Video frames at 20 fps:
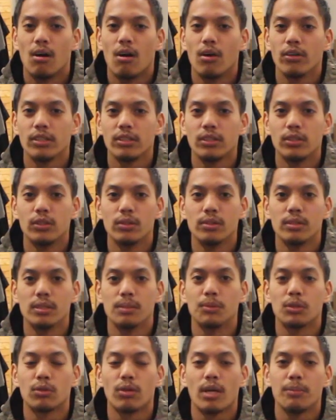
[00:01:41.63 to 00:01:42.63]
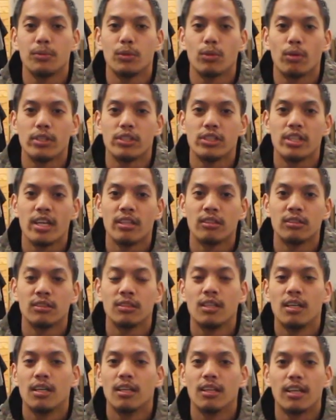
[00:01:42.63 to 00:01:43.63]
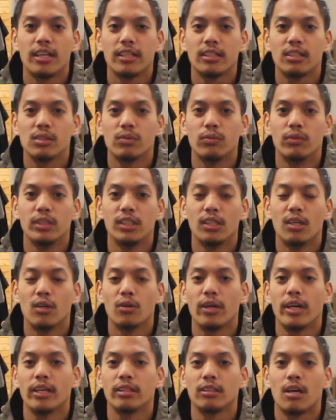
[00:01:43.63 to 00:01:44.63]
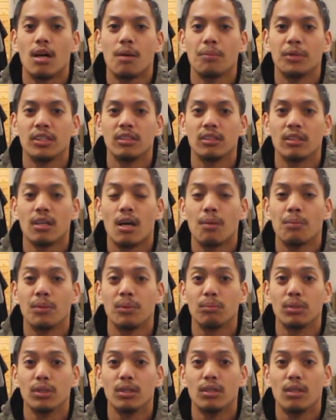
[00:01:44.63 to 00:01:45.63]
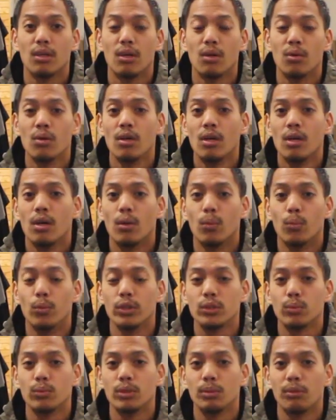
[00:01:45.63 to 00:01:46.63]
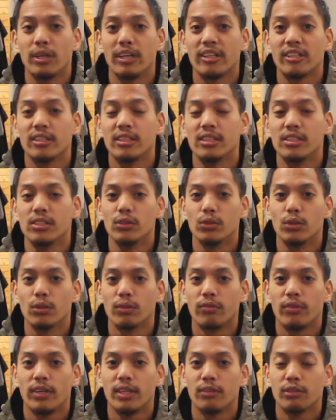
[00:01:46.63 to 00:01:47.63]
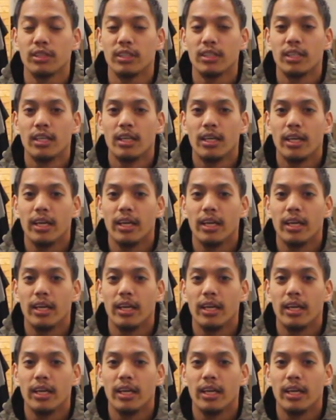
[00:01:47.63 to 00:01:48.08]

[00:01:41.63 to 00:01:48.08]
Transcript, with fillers: All you have to do is subscribe to our channel, like this video, and comment in the comment below which windbreaker is your favorite.